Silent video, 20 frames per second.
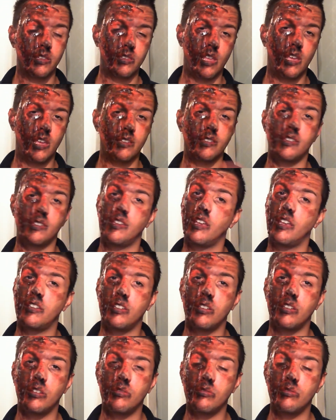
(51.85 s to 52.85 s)
then stay
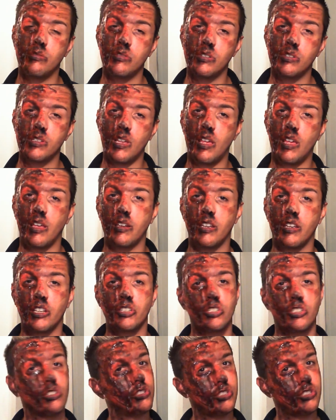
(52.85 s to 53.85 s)
tuned and
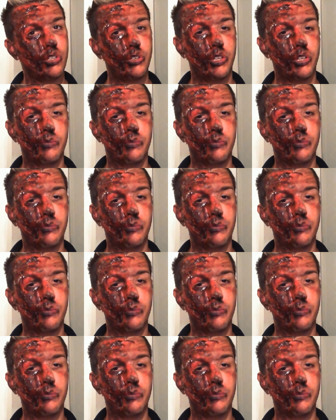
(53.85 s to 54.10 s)
I shall show